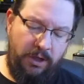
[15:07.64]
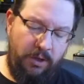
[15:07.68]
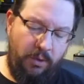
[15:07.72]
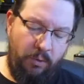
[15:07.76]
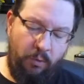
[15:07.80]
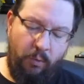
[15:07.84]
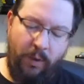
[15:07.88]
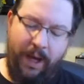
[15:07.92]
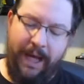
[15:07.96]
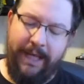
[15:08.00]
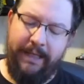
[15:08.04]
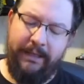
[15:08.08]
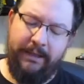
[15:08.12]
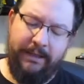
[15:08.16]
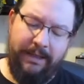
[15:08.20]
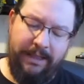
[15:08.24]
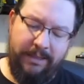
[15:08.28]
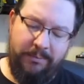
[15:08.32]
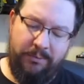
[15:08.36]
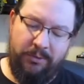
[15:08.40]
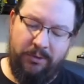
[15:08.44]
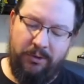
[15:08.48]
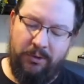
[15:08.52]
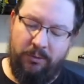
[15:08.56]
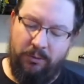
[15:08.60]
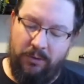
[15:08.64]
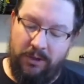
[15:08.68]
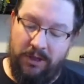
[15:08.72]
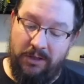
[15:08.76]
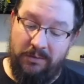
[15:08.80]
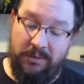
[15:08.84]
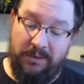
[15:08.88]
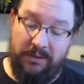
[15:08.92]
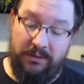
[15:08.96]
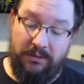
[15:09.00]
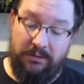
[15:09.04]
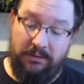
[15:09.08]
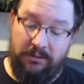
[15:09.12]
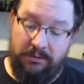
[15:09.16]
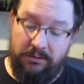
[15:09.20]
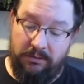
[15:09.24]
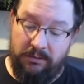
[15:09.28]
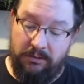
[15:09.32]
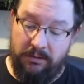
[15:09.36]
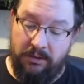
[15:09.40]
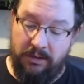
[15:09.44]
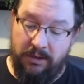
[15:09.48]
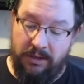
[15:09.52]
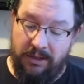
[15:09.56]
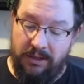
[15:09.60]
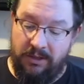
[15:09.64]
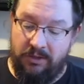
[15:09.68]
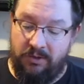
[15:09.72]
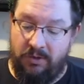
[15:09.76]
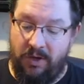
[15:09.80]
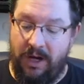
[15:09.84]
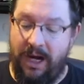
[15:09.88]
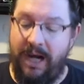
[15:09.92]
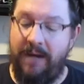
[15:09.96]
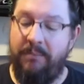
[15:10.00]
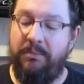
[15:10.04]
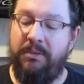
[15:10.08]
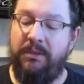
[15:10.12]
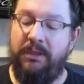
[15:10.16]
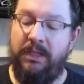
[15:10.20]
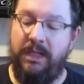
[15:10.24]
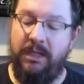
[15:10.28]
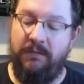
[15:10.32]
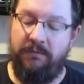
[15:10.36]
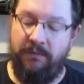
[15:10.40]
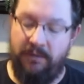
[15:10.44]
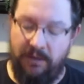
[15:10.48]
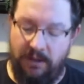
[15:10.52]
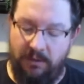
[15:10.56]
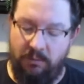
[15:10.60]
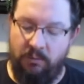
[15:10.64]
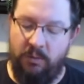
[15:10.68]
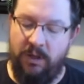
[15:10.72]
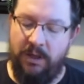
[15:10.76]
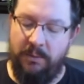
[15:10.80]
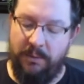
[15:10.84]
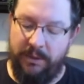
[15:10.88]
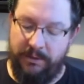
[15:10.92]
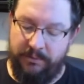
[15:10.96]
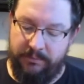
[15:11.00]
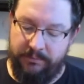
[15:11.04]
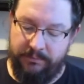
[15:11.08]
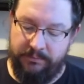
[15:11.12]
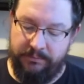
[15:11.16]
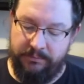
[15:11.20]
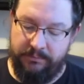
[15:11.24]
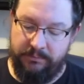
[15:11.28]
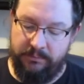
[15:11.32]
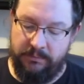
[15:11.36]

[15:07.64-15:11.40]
White liberal woman crying, believe all women,